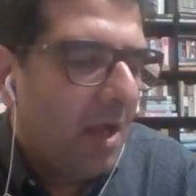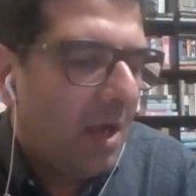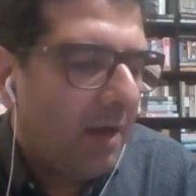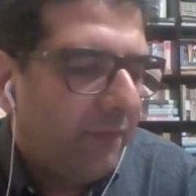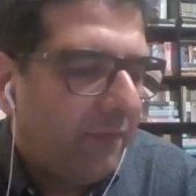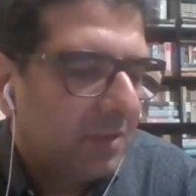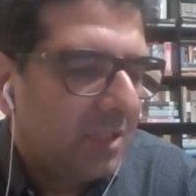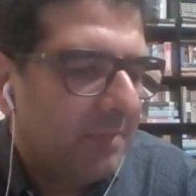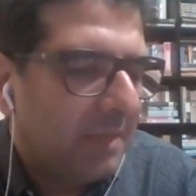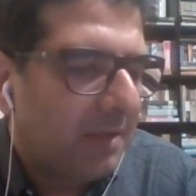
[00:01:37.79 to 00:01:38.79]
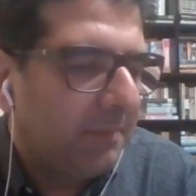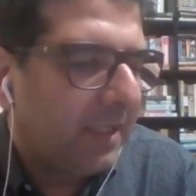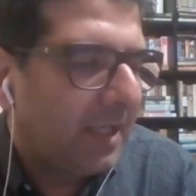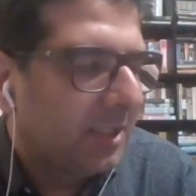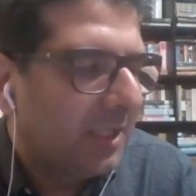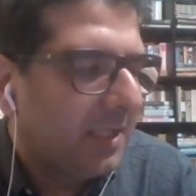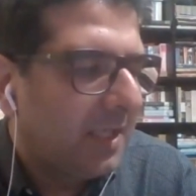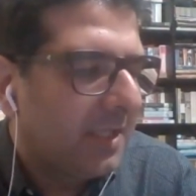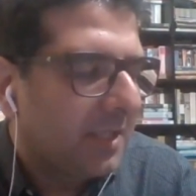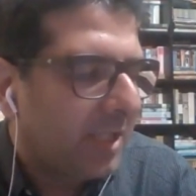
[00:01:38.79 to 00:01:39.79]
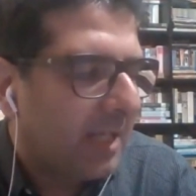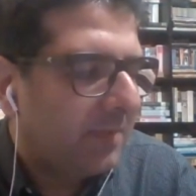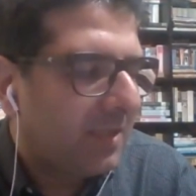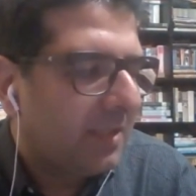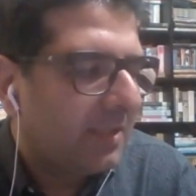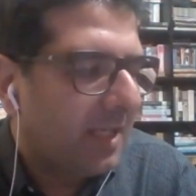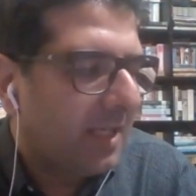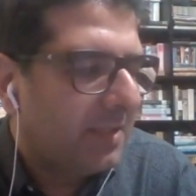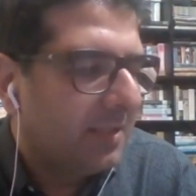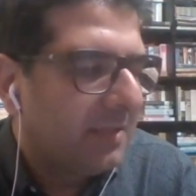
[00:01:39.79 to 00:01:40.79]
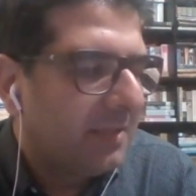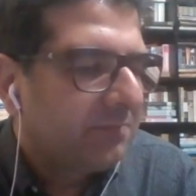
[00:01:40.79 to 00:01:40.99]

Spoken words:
Her forthcoming publication is a chapter titled